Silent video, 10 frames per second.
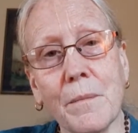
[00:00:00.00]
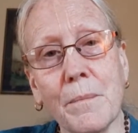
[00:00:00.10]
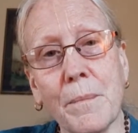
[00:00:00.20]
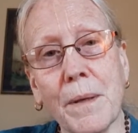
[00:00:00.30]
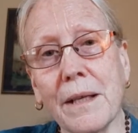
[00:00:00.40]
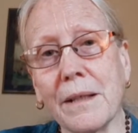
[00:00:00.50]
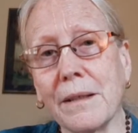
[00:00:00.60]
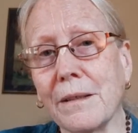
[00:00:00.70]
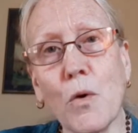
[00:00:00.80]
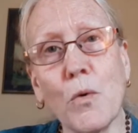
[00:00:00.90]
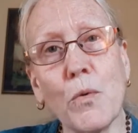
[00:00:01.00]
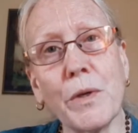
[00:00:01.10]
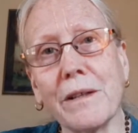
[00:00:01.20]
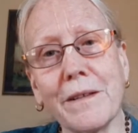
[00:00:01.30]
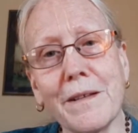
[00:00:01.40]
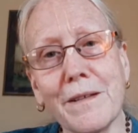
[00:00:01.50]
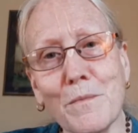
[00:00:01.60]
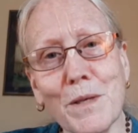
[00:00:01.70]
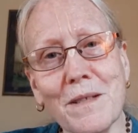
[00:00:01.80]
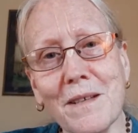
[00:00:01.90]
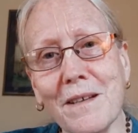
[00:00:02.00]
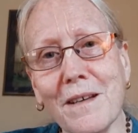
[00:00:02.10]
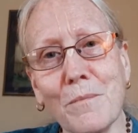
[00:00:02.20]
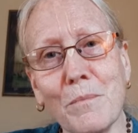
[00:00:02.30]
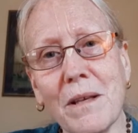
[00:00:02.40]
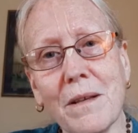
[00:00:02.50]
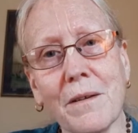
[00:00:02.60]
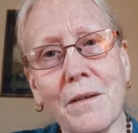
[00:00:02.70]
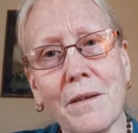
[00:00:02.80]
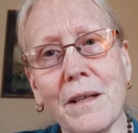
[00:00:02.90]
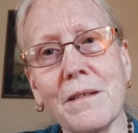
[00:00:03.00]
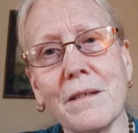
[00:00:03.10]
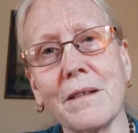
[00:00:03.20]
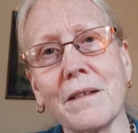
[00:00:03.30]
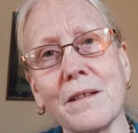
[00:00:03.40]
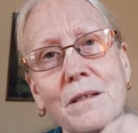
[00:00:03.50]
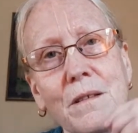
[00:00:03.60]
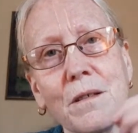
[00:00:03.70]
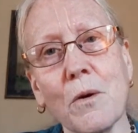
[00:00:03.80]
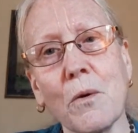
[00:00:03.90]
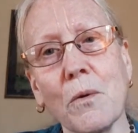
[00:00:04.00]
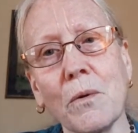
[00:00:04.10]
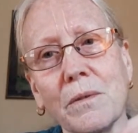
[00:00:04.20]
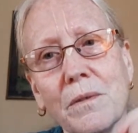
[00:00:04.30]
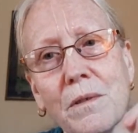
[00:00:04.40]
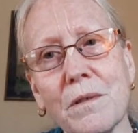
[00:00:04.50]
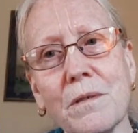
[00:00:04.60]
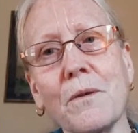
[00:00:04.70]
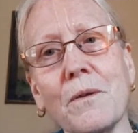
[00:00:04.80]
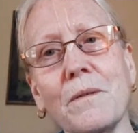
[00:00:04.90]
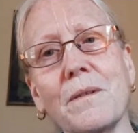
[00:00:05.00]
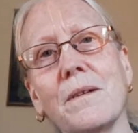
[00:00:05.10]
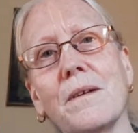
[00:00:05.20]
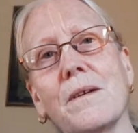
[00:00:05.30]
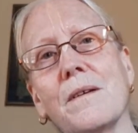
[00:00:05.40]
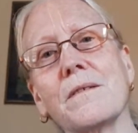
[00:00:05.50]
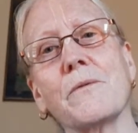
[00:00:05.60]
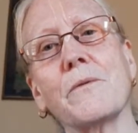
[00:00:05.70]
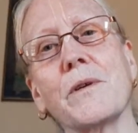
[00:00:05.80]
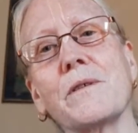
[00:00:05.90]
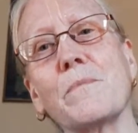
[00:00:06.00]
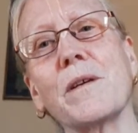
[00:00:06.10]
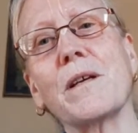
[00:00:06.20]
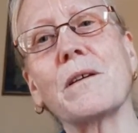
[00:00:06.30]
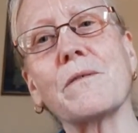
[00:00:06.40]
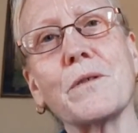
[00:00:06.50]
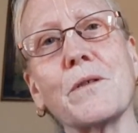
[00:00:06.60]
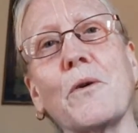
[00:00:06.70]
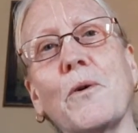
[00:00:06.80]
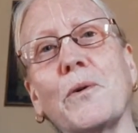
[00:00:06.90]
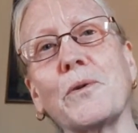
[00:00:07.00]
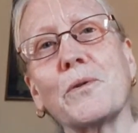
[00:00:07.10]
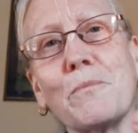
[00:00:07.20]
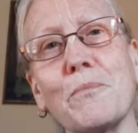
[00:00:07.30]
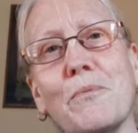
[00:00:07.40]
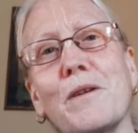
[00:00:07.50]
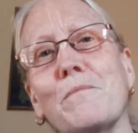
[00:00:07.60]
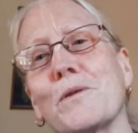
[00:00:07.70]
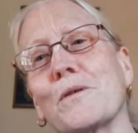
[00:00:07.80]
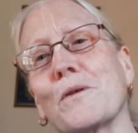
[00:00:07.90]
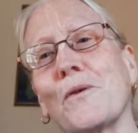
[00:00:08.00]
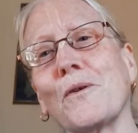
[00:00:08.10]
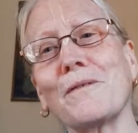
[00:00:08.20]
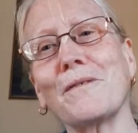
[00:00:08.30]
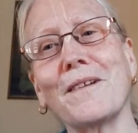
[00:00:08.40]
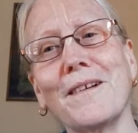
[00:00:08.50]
But no real intimacy can be there until it's soul to soul. So what to speak of soul to supreme soul?